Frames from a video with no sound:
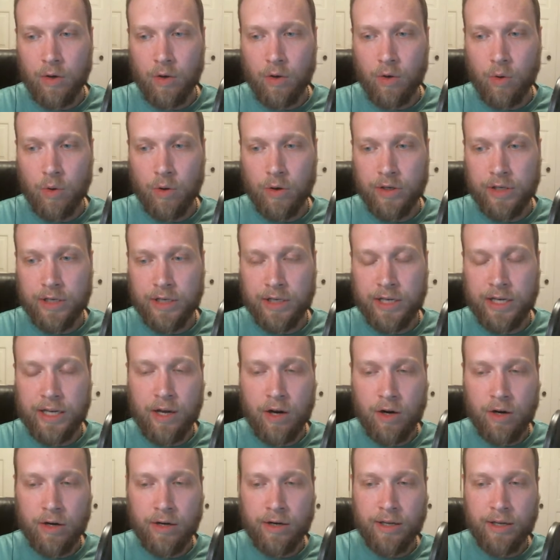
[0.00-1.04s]
Or did he
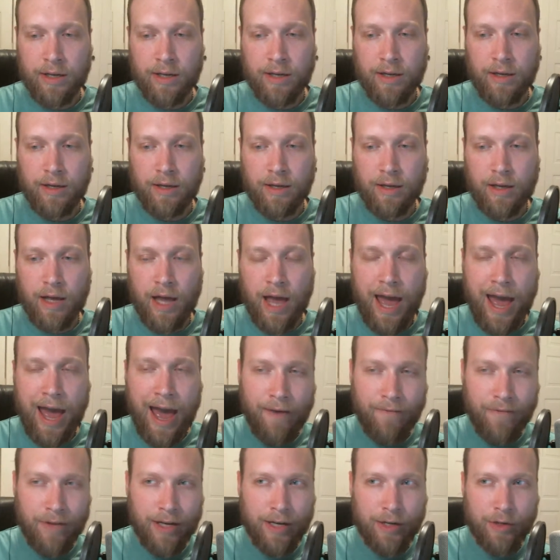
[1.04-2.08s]
already
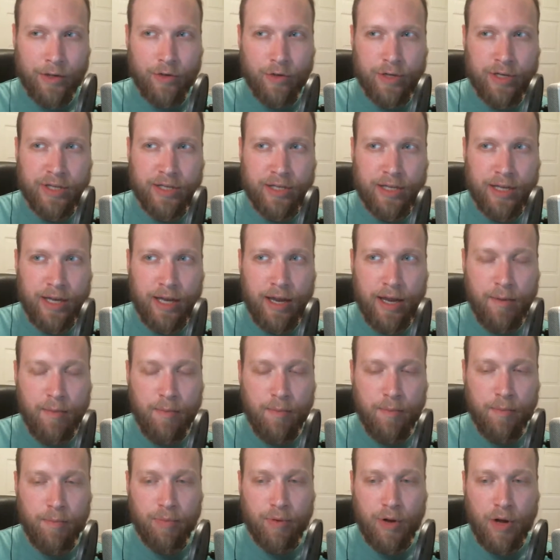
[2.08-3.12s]
have an interest
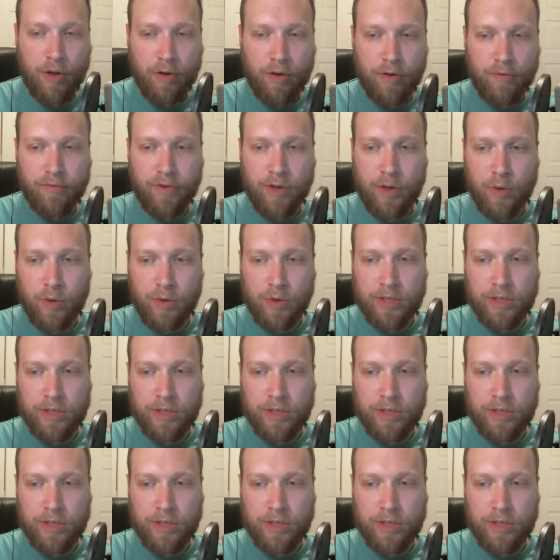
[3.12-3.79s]
in brother feuds,